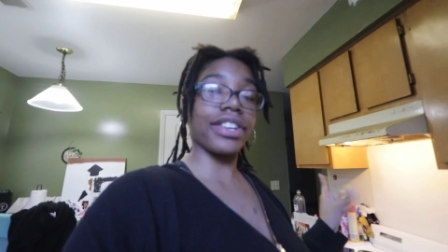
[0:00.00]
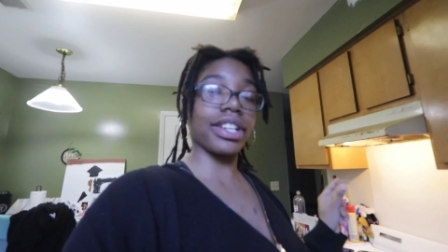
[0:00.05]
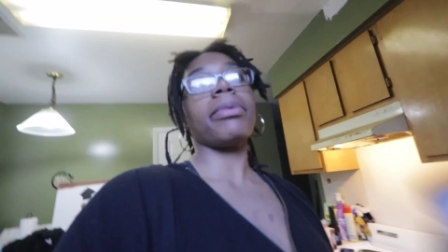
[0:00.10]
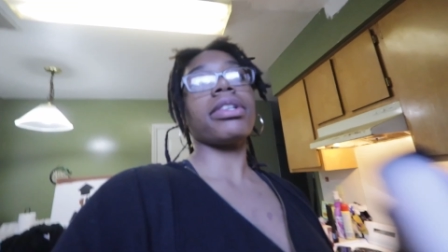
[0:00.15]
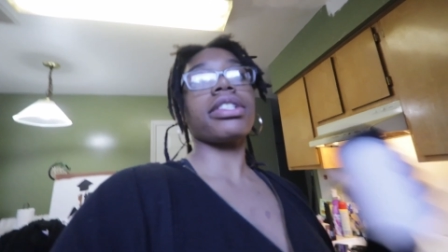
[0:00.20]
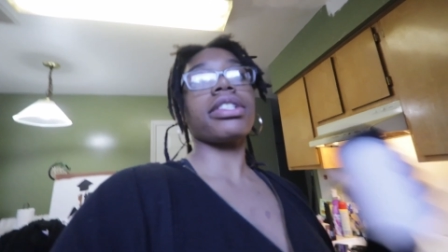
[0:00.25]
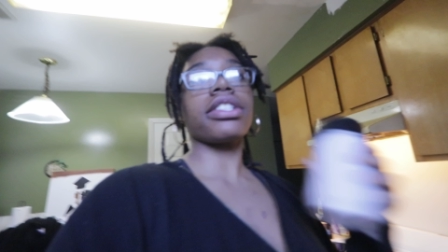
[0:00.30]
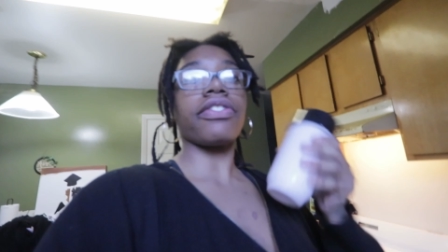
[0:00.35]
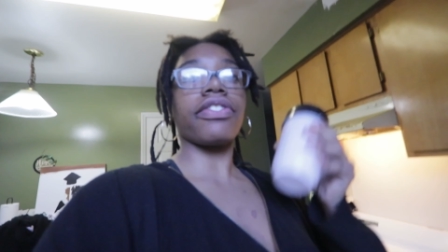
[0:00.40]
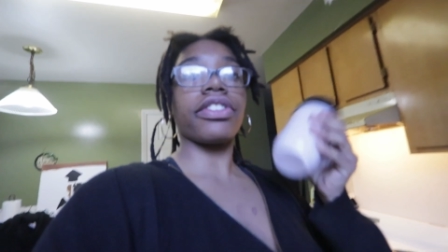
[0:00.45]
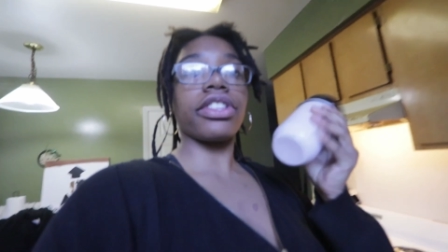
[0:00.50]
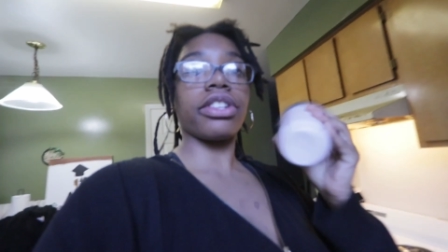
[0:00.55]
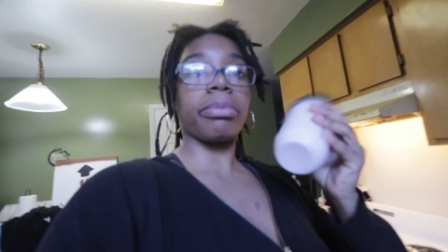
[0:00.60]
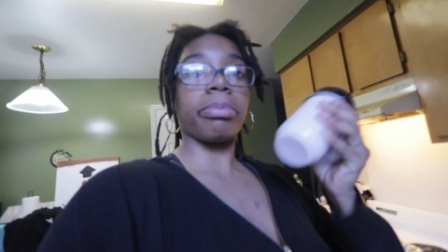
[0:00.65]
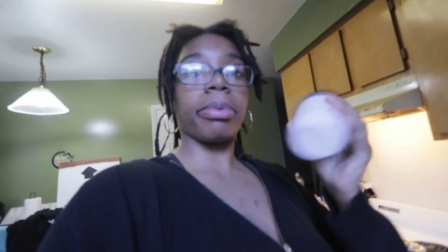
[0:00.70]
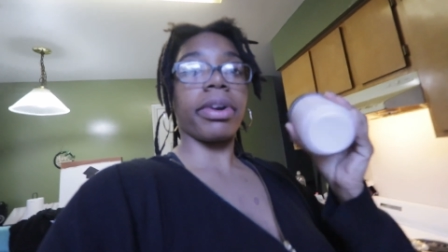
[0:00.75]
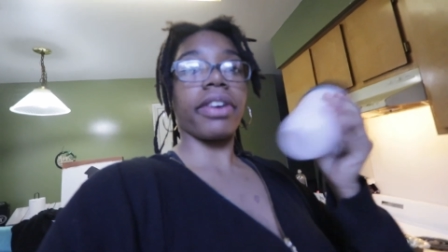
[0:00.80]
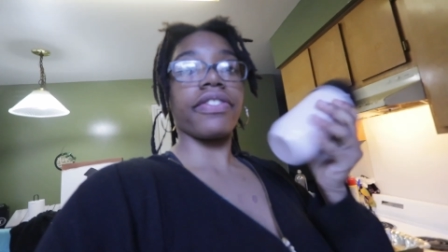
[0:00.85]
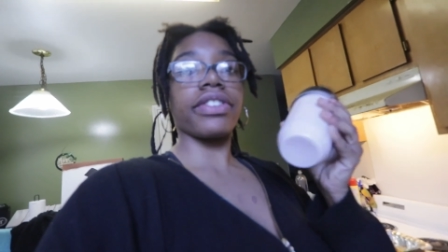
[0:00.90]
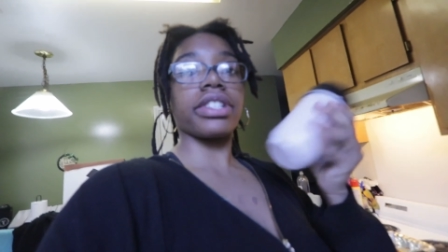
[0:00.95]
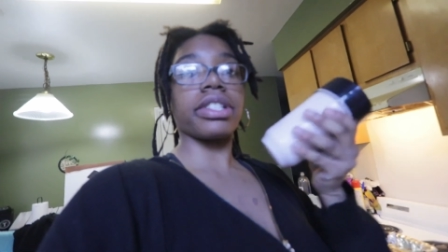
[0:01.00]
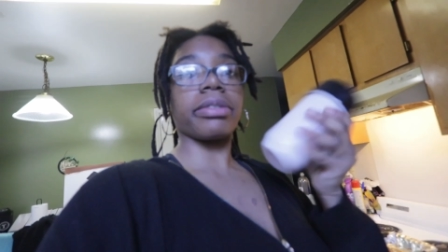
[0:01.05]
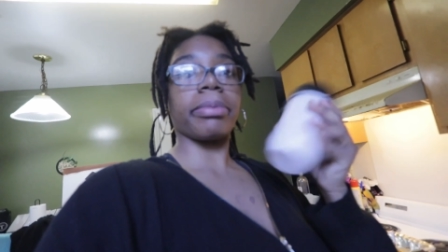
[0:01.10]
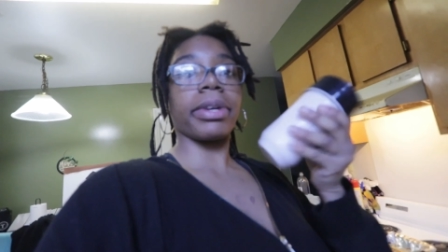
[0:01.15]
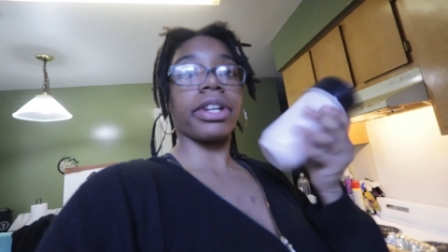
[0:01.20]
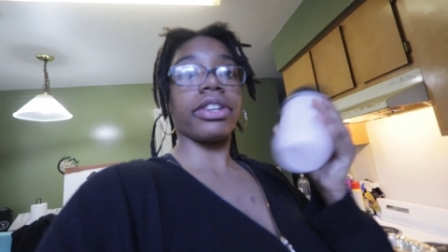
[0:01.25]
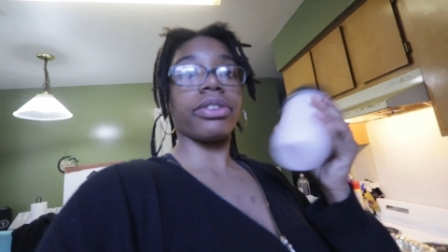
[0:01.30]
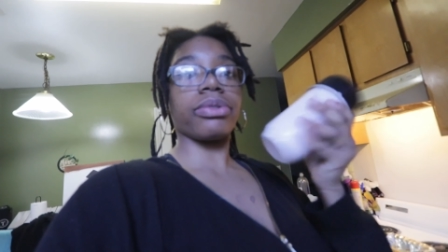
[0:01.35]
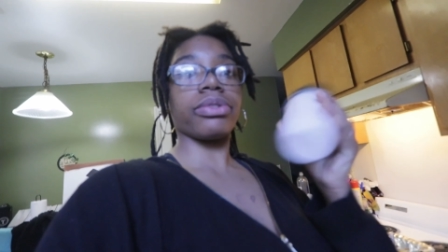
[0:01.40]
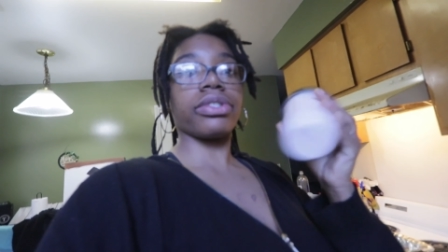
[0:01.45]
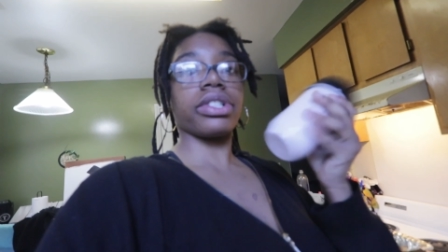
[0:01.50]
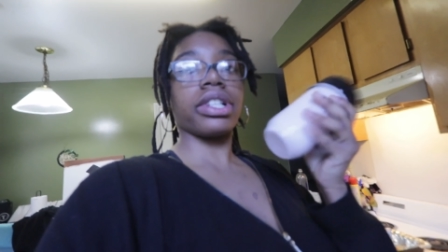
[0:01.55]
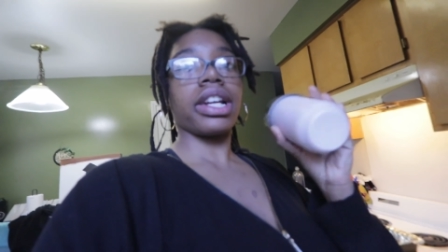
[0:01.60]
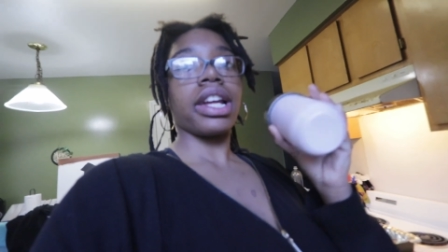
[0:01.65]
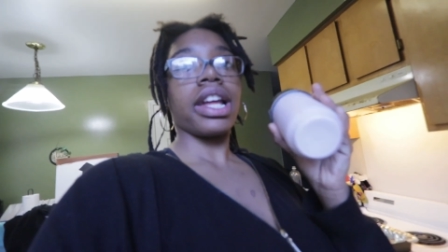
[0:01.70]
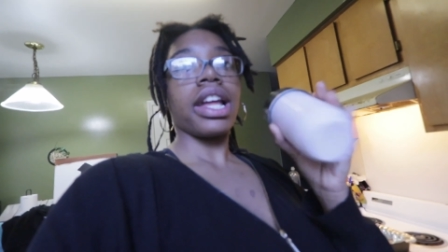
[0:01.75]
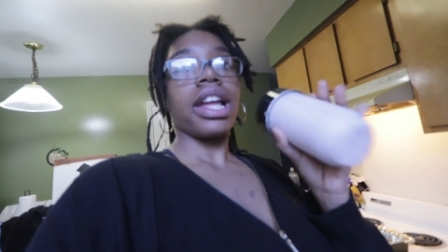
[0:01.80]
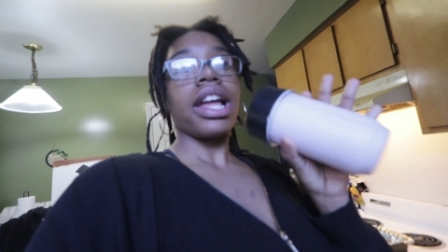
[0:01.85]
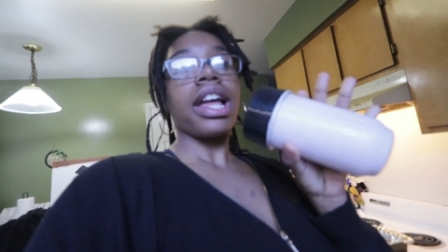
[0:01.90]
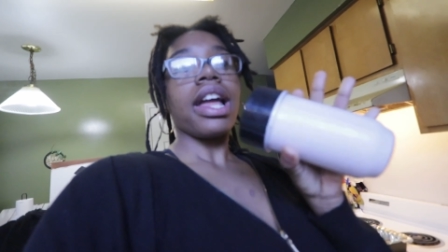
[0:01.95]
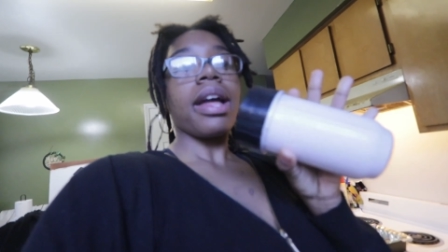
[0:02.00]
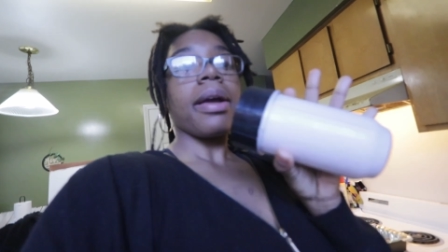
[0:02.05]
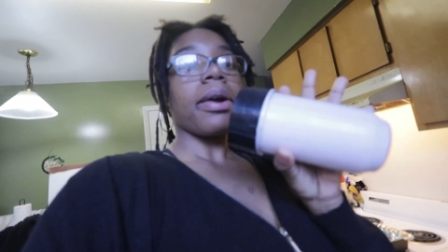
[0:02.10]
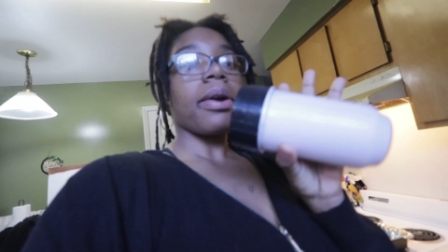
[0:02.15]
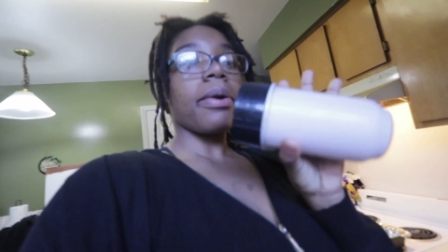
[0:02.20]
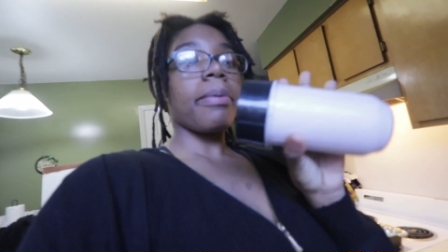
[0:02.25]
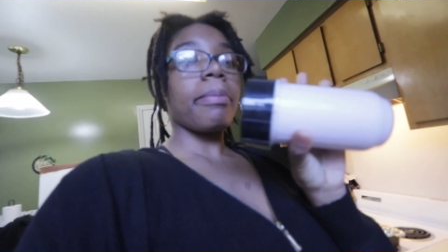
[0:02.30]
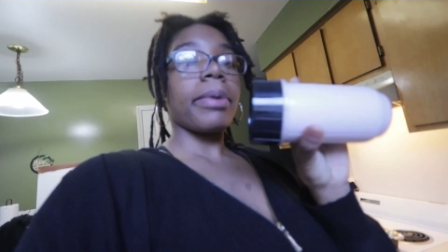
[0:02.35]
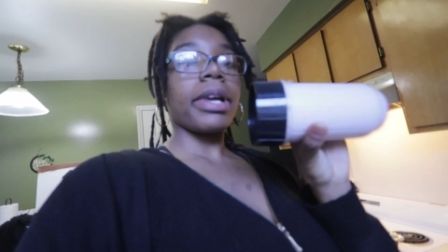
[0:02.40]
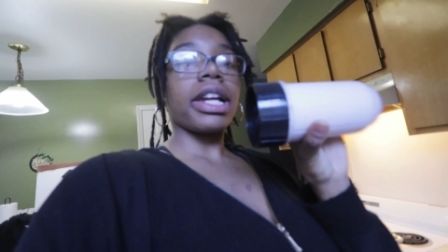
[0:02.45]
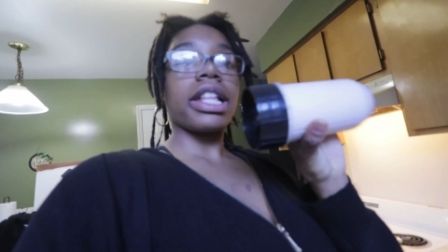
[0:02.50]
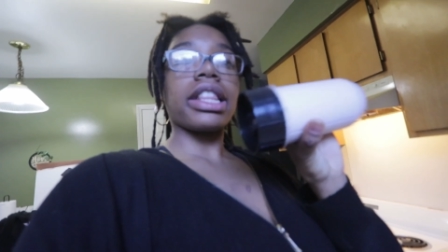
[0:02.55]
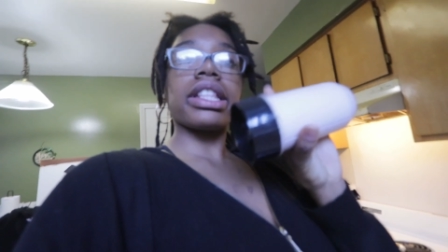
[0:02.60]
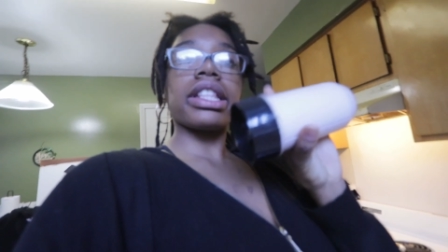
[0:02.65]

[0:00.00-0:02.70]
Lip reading: Make myself a little breakfast of my own. Gonna make a